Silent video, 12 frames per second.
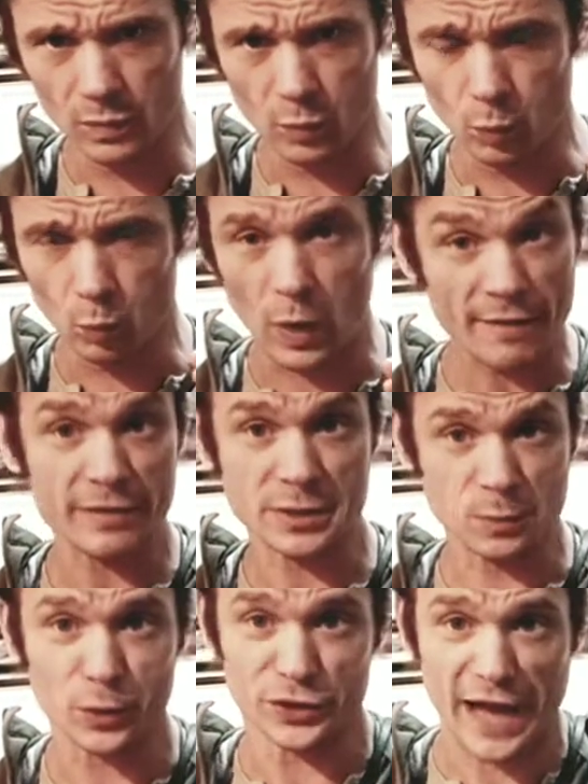one of
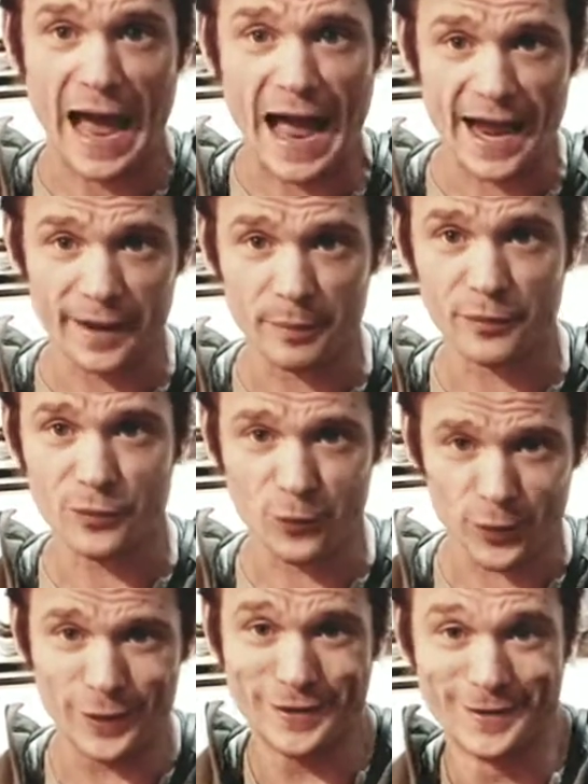us will die
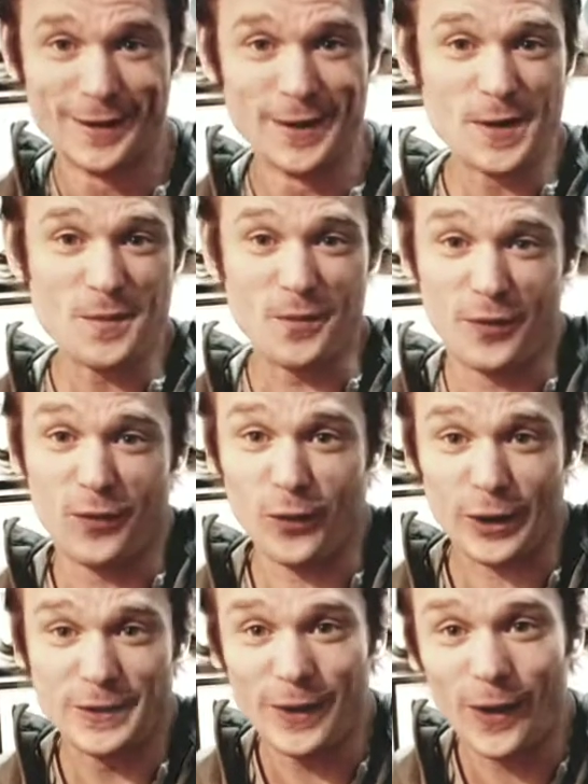before
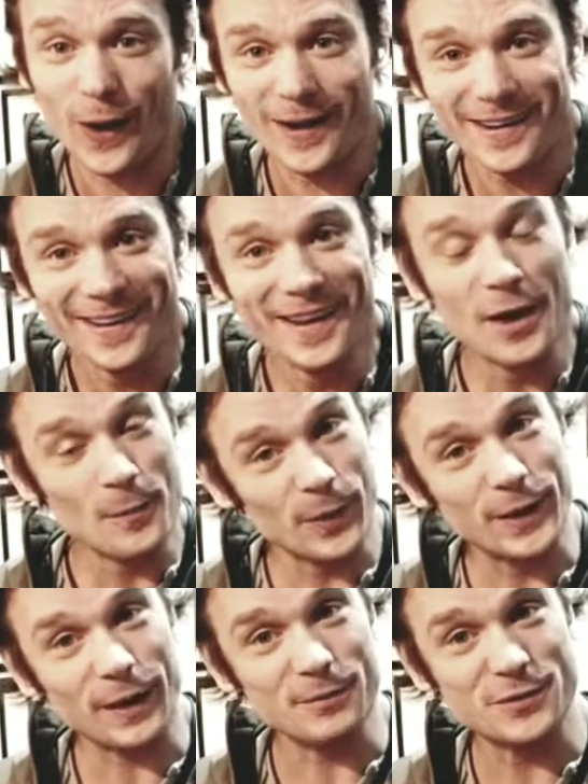a dog
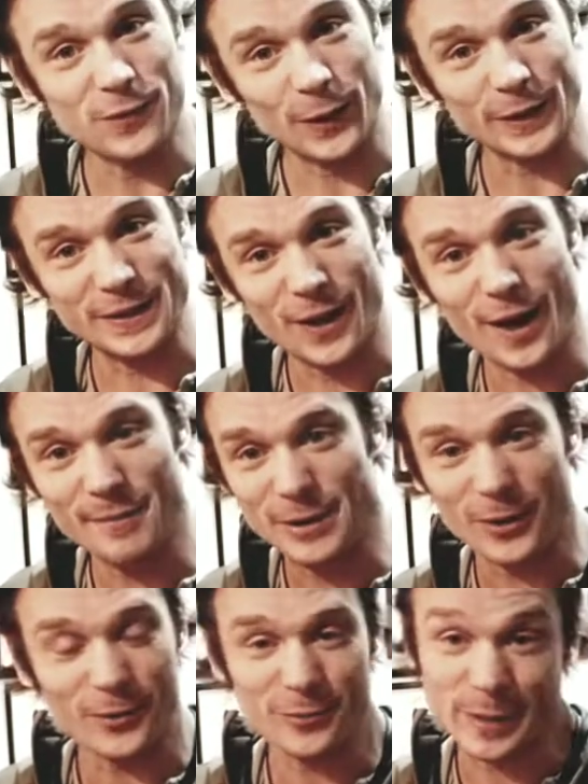becomes fully
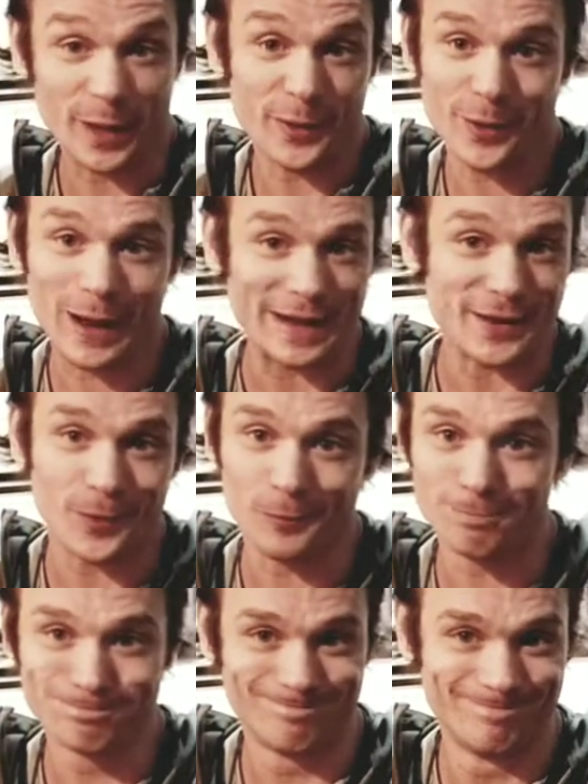dominant over me. Although I
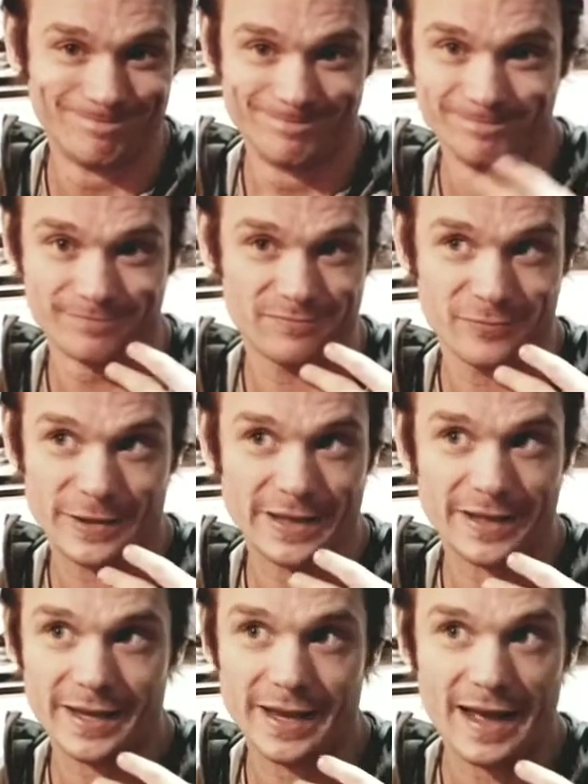don't
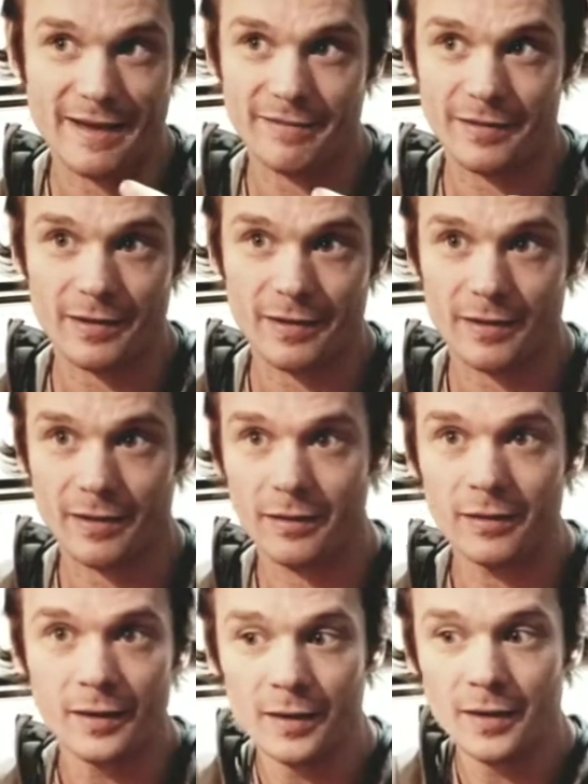really have
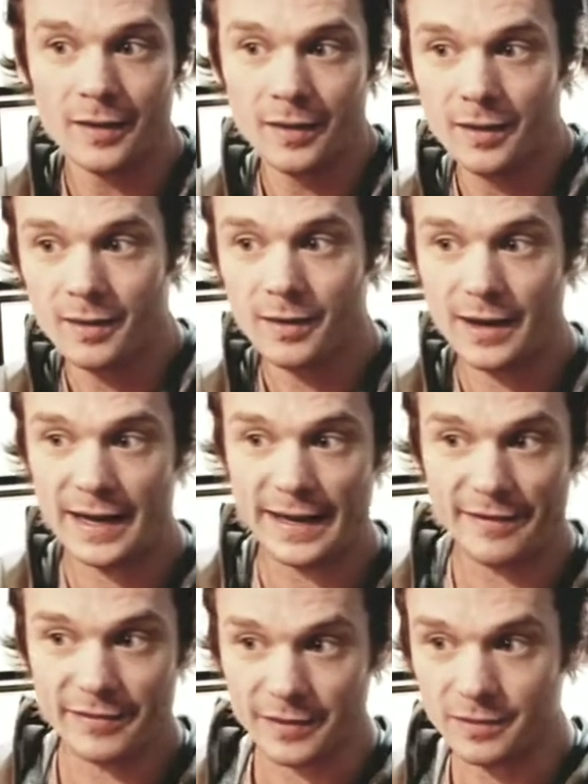I
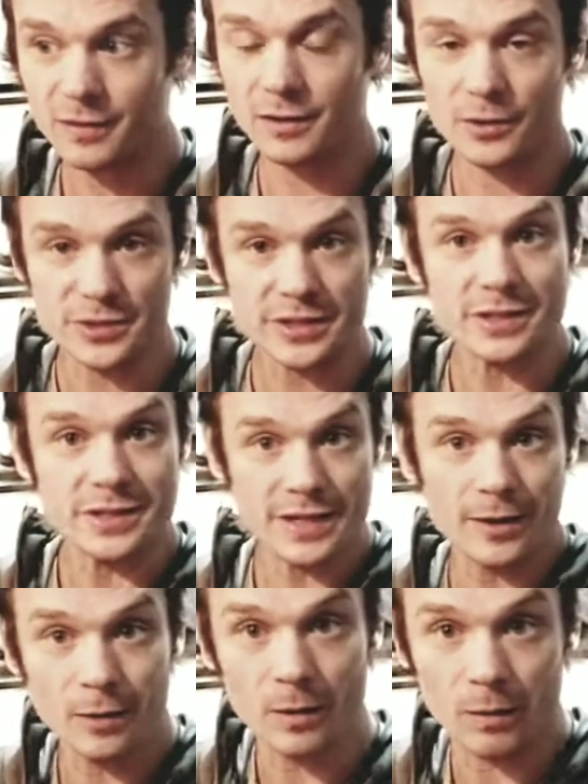have a close to
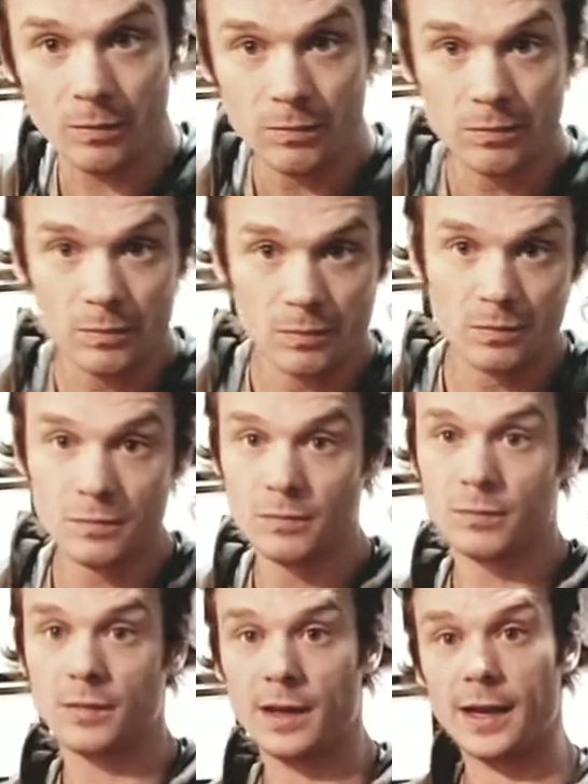zero
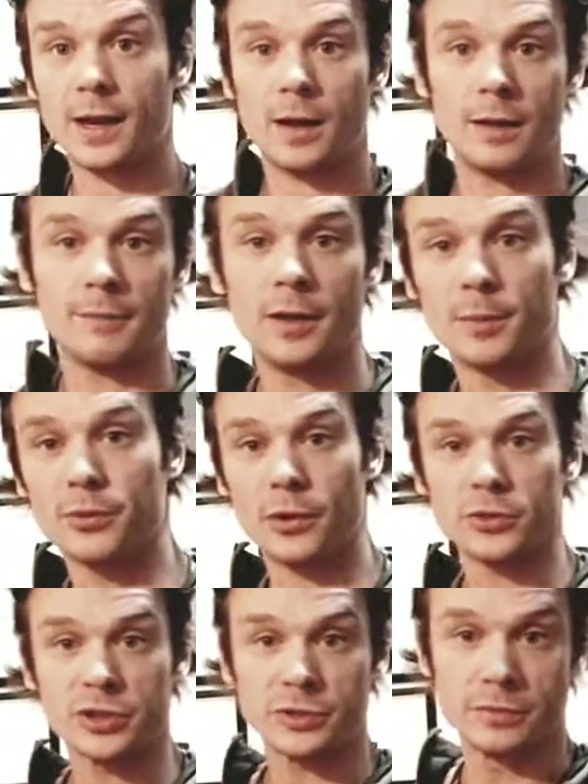
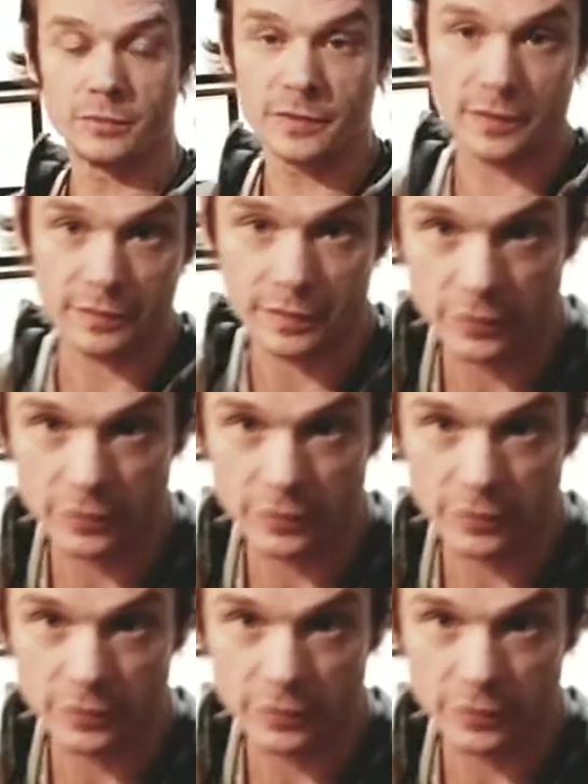approach to